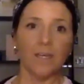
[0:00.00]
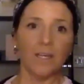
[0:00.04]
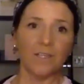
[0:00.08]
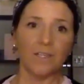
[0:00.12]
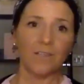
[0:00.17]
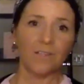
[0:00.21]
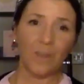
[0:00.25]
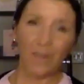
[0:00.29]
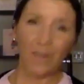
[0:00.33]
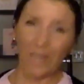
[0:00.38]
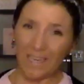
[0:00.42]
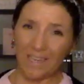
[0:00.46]

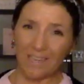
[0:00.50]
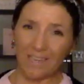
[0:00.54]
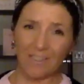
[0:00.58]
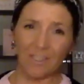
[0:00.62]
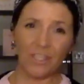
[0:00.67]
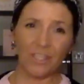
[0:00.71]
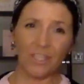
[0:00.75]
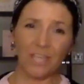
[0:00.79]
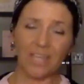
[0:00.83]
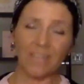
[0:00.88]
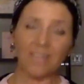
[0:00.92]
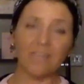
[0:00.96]
So, ladies
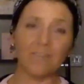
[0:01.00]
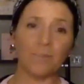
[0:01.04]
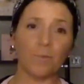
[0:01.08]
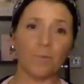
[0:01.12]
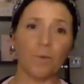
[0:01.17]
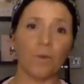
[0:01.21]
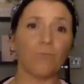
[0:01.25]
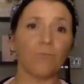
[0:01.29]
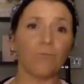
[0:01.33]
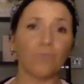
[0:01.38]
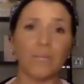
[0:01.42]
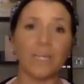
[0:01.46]
and gents,
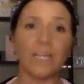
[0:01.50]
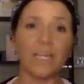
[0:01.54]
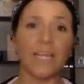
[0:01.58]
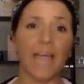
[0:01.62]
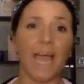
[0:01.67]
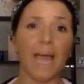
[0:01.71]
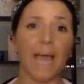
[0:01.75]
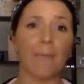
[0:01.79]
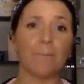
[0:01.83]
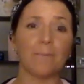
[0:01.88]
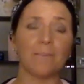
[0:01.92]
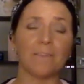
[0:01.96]
what really
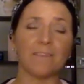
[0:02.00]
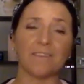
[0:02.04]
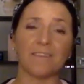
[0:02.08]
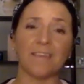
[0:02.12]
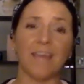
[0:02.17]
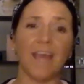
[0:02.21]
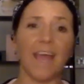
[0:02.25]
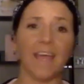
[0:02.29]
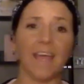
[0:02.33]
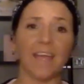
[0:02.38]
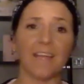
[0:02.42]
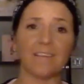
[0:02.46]
happens
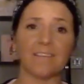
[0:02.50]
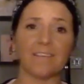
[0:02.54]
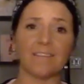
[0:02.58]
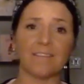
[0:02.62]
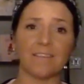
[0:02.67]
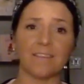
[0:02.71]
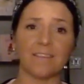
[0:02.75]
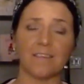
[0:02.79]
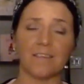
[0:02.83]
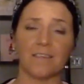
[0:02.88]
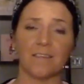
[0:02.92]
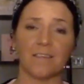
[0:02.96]

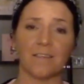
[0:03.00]
next?